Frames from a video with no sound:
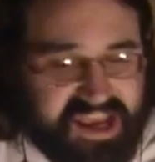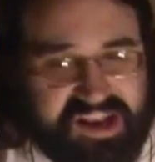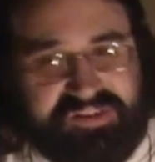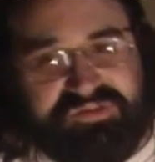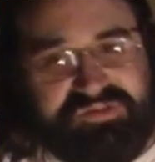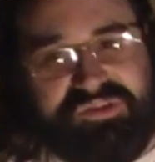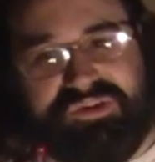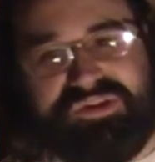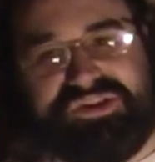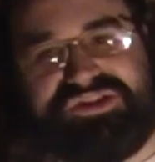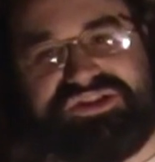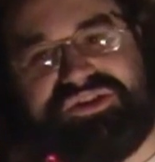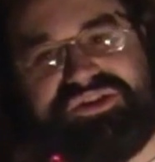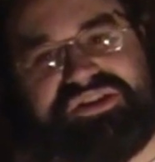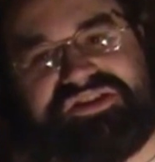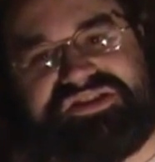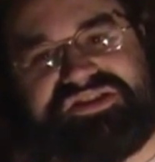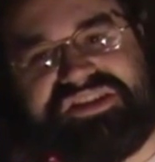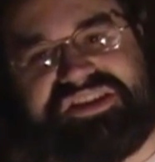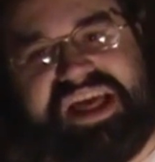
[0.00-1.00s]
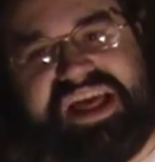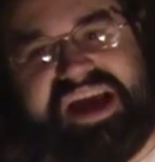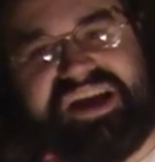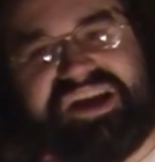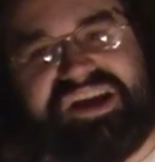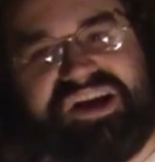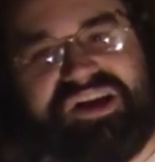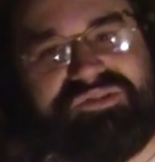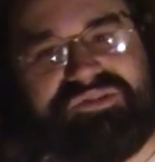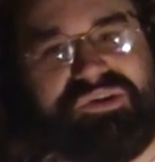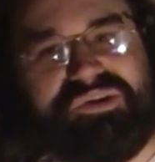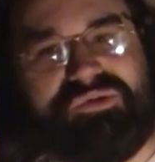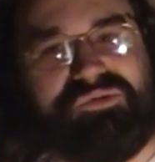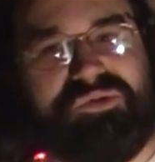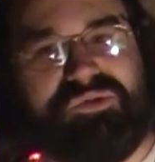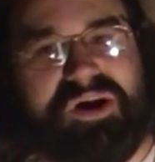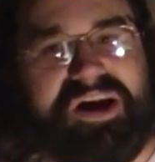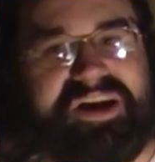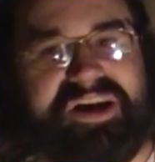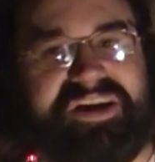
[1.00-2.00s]
And of course, you can see that cover
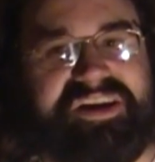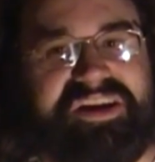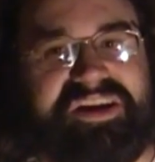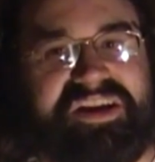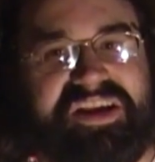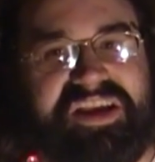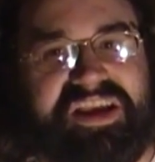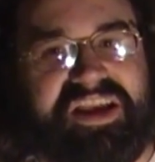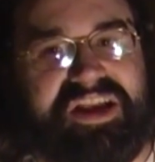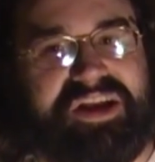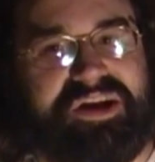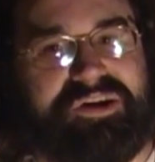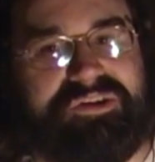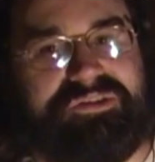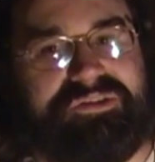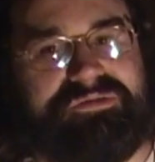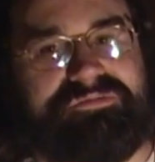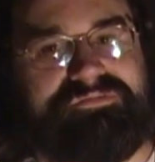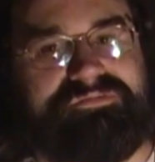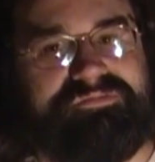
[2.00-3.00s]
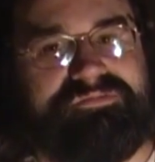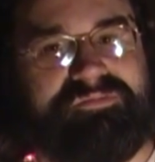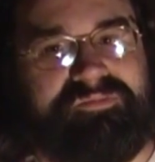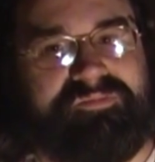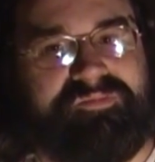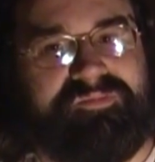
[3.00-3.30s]
right here.